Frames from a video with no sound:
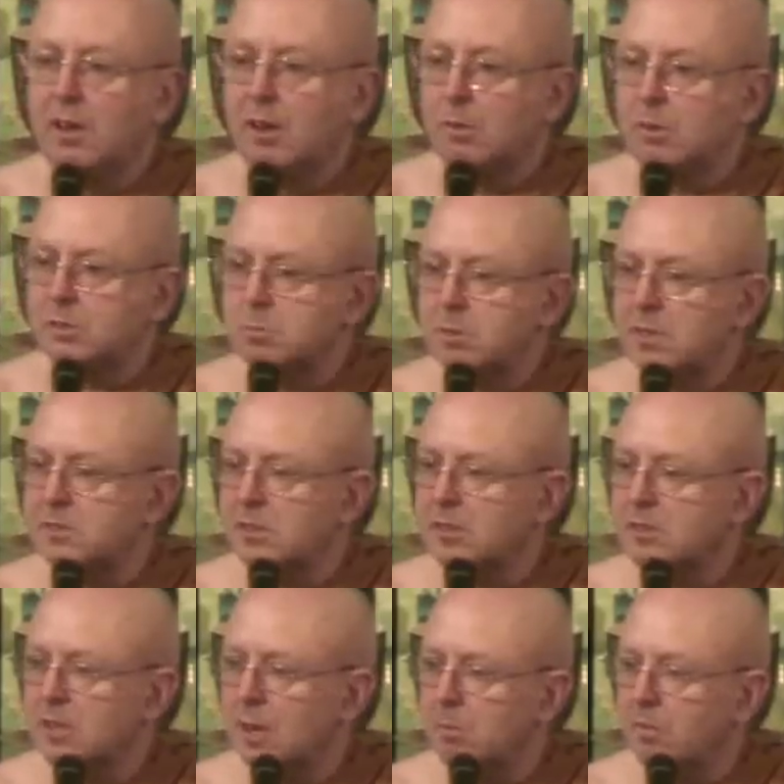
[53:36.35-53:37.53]
which means at the
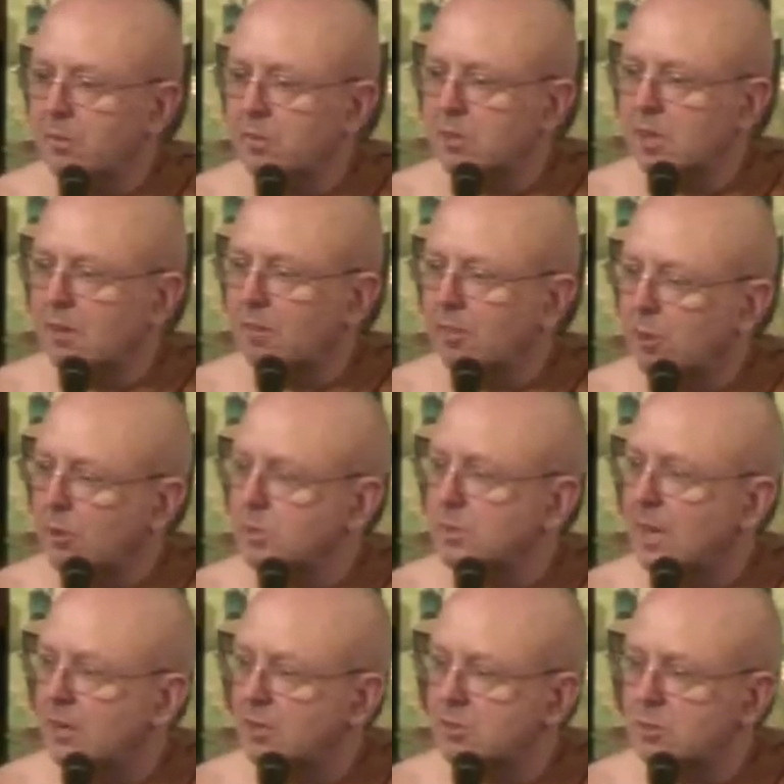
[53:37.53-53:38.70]
time of your death, those
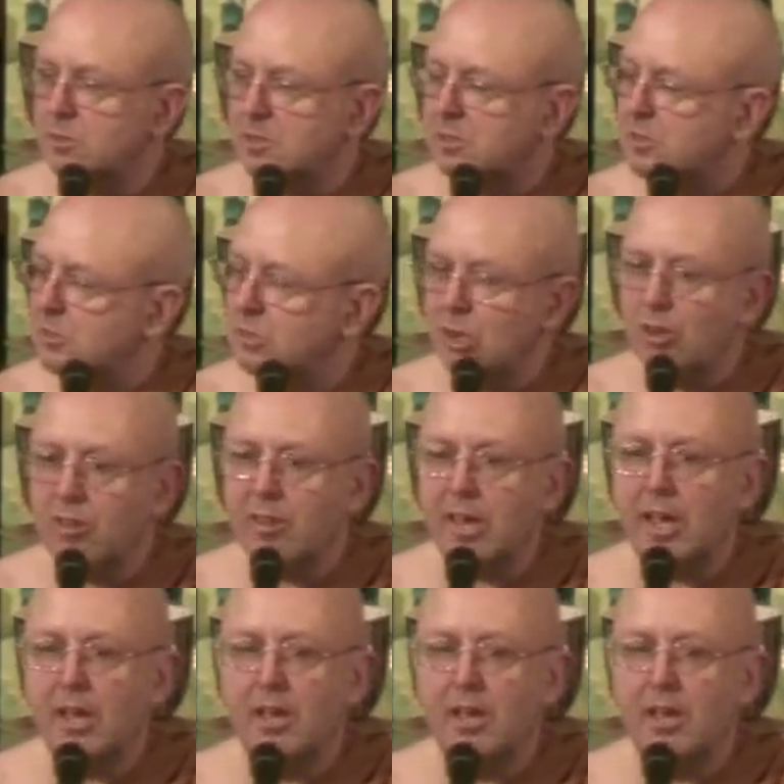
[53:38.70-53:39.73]
attitudes are just not there.